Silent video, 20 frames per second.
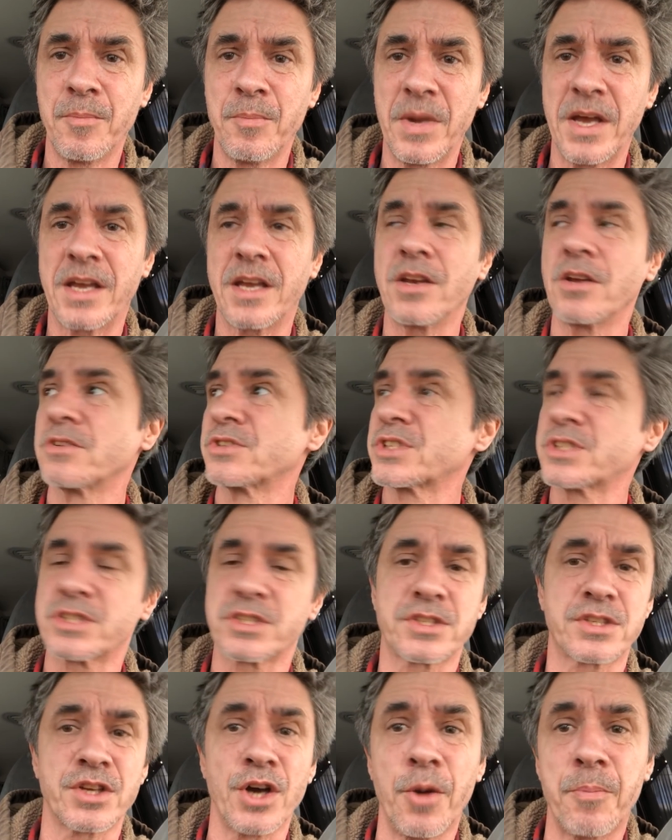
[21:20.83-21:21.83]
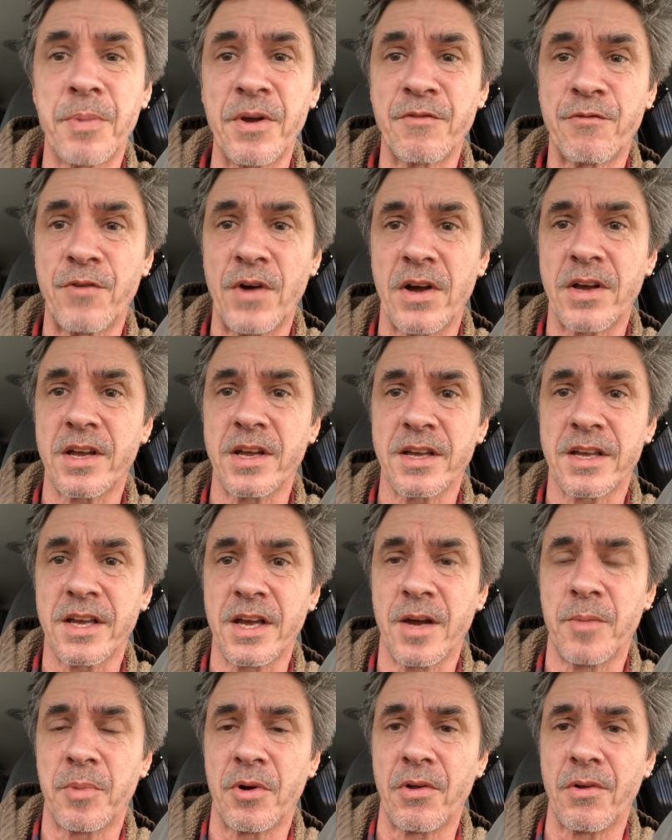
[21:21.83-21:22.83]
making your stupid fucking
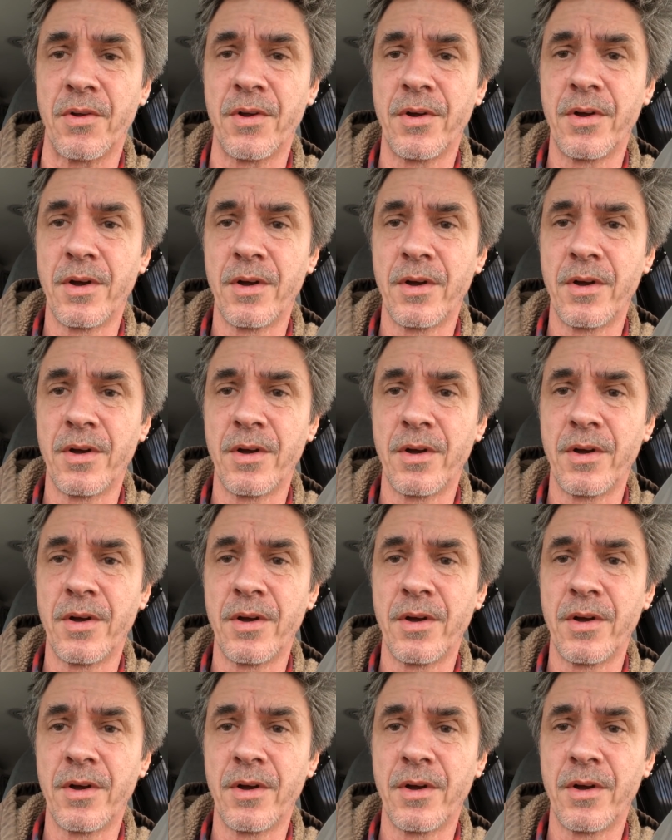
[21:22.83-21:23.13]
kibble.